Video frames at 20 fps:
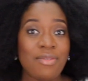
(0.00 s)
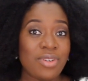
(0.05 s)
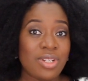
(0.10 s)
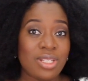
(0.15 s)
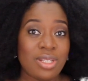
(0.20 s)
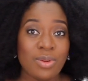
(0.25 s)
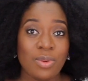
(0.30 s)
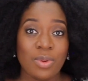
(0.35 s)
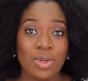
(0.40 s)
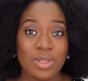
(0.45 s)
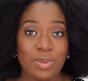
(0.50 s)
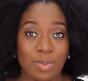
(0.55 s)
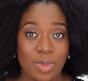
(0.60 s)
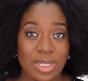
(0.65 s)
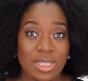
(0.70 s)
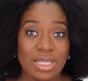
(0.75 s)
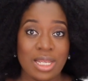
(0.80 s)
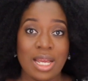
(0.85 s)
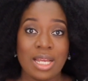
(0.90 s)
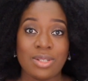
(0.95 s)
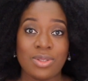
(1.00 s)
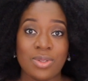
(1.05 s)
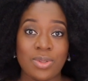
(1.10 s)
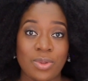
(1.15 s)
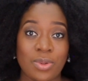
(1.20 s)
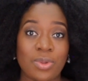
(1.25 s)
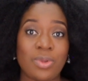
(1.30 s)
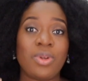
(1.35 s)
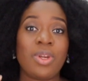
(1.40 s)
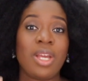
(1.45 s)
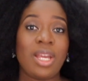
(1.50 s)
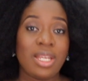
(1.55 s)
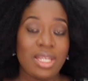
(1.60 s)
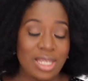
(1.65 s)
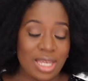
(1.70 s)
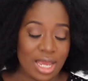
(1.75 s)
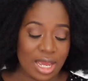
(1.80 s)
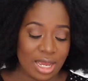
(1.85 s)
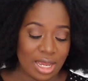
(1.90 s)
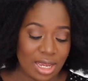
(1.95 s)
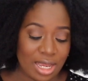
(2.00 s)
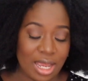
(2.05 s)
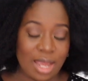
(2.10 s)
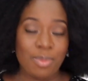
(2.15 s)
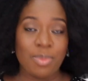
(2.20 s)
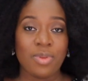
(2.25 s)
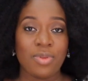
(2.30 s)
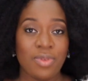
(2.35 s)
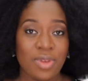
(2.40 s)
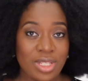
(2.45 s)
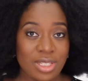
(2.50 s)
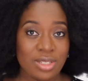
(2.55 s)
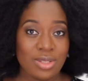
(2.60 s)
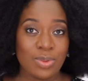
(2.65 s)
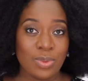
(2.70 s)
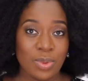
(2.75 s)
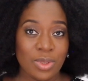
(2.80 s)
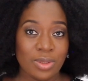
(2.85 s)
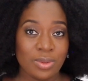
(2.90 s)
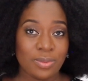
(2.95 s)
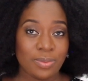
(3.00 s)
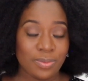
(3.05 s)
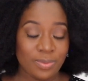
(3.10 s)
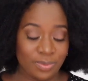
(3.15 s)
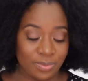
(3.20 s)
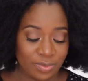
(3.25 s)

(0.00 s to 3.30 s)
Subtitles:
Everything was better. So yeah, I prefer this one.